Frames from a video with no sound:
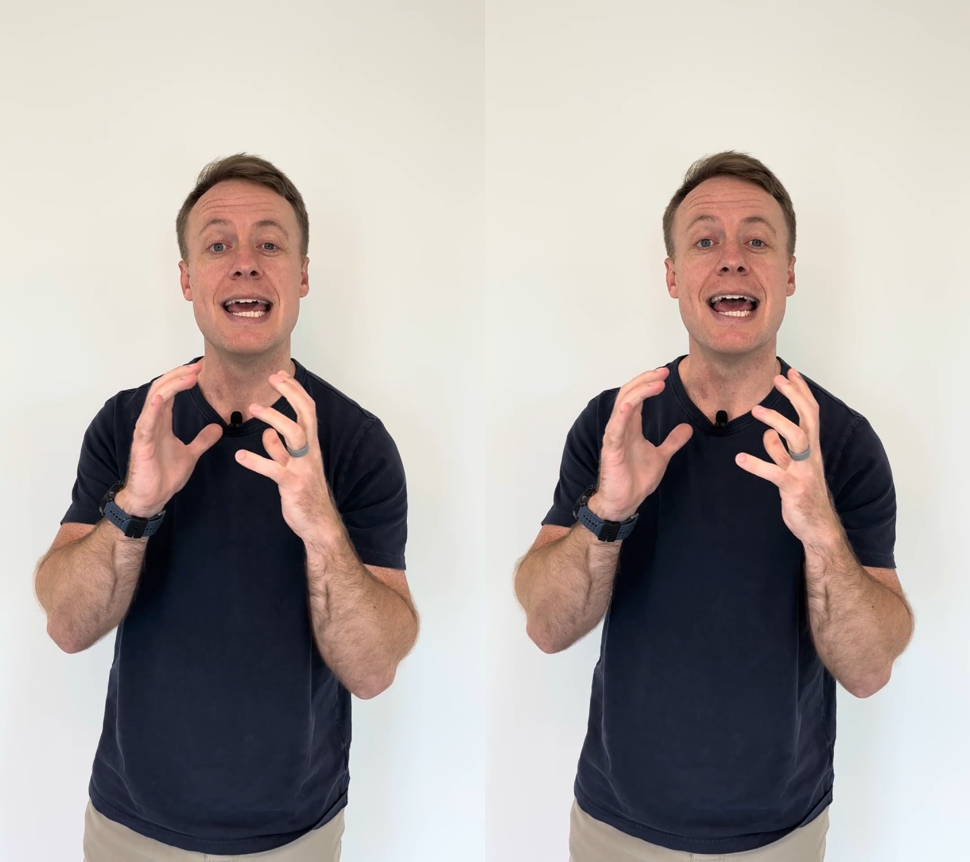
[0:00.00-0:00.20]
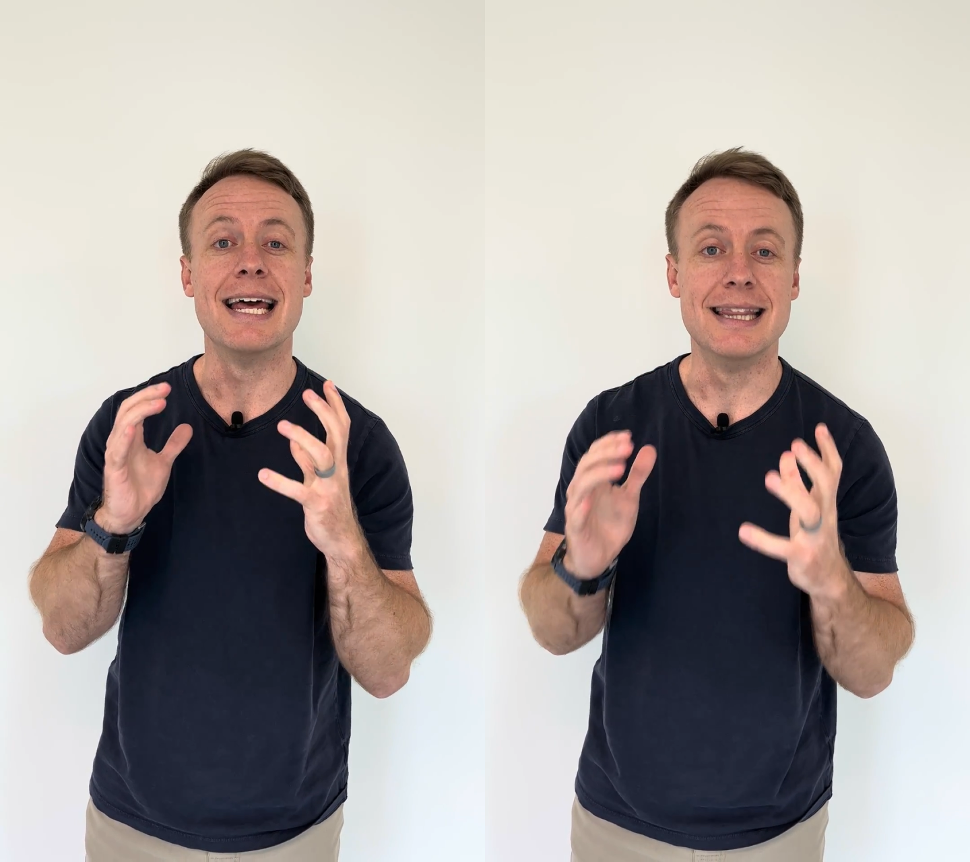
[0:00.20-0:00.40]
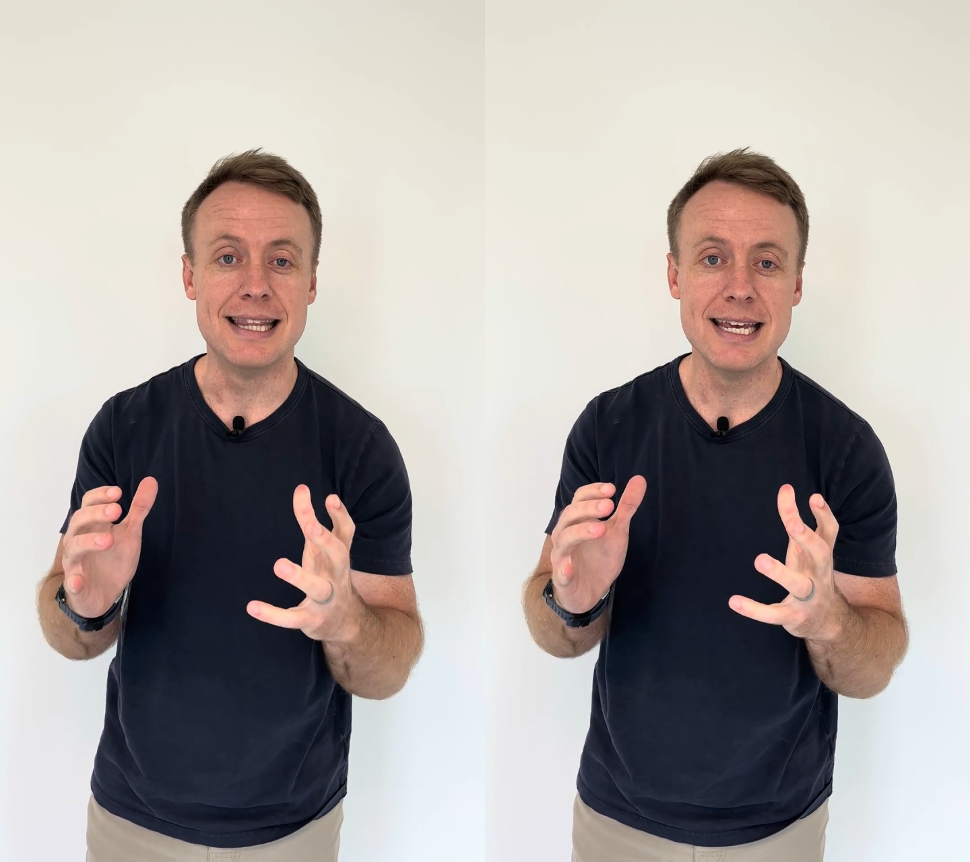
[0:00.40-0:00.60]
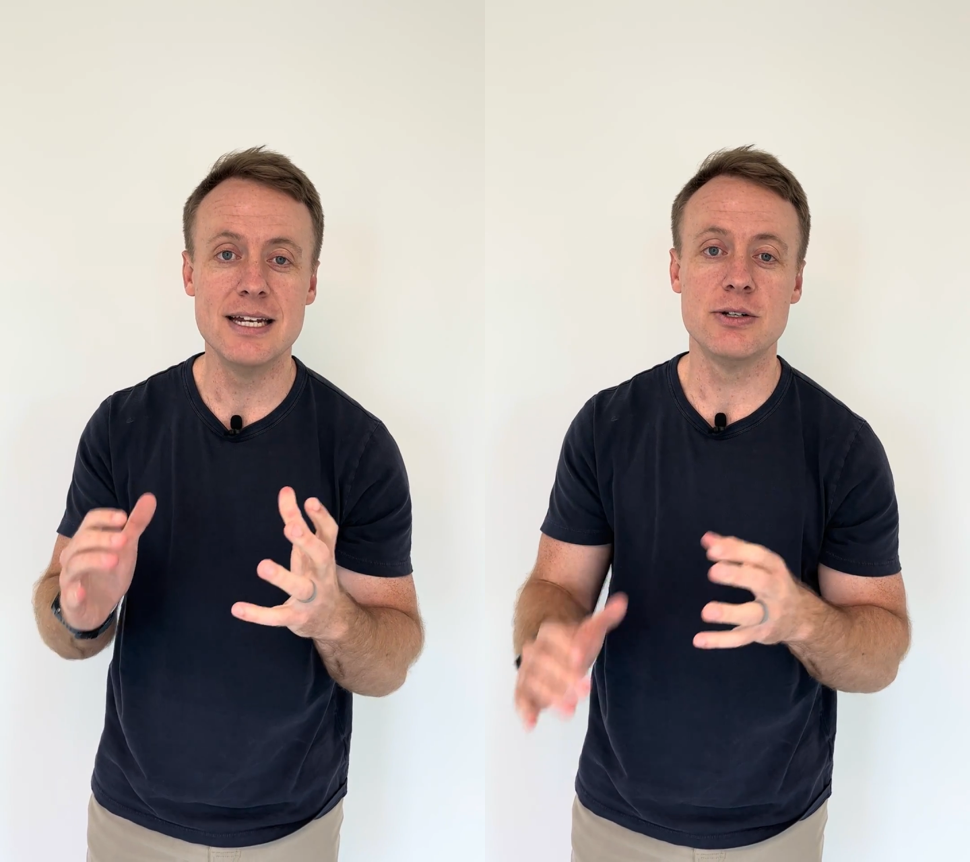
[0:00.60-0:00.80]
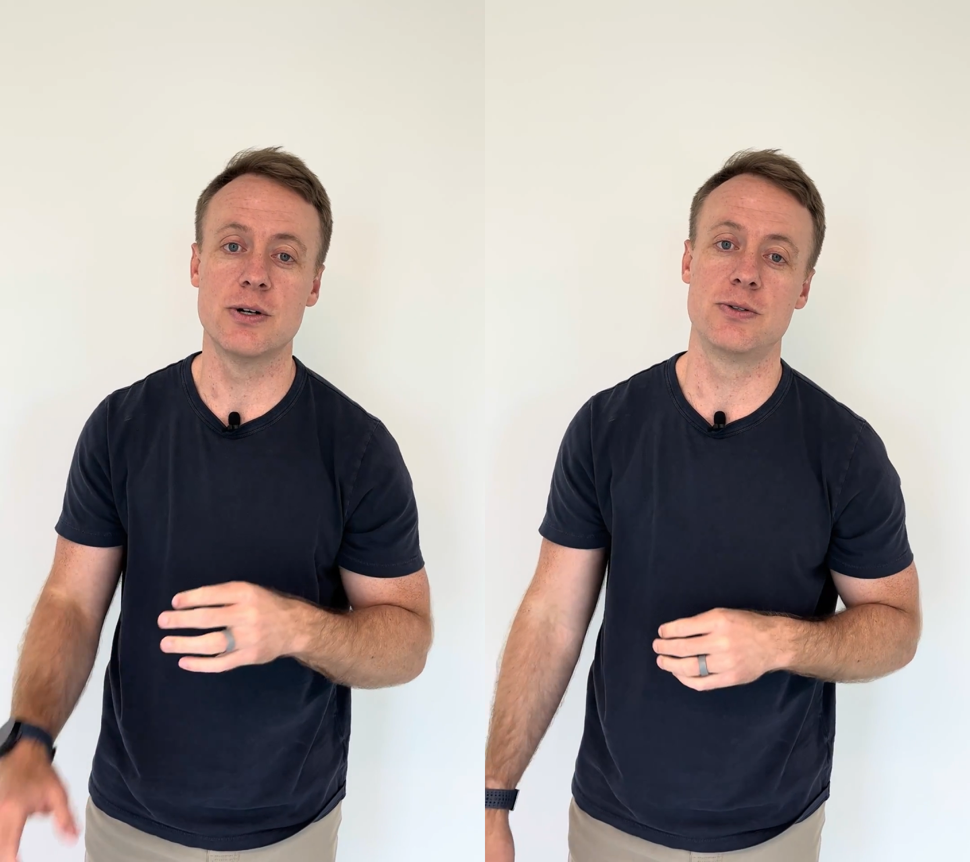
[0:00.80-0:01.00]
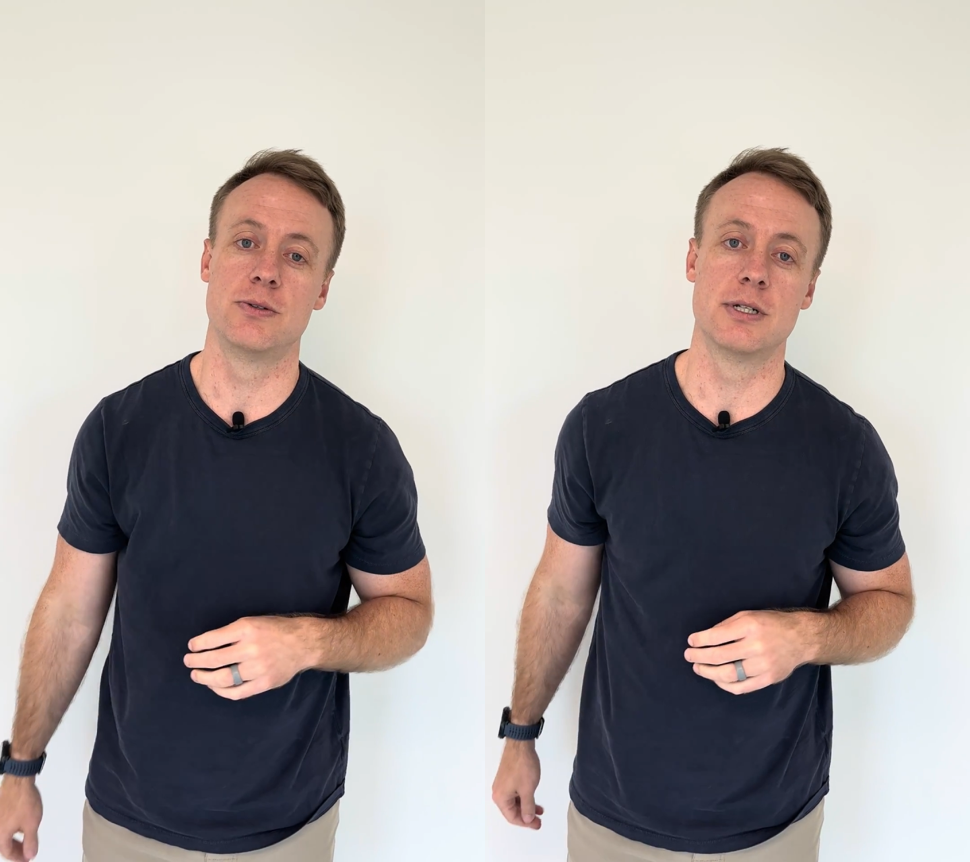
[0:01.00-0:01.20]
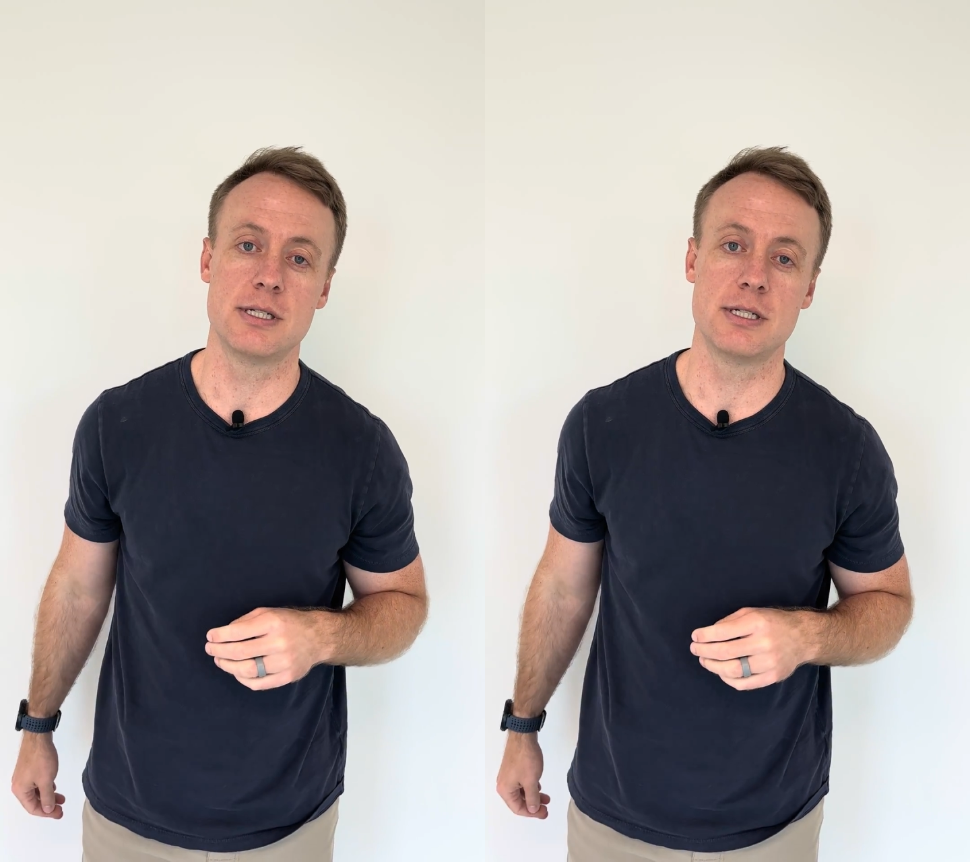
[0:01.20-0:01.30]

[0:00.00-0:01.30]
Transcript: and then go through the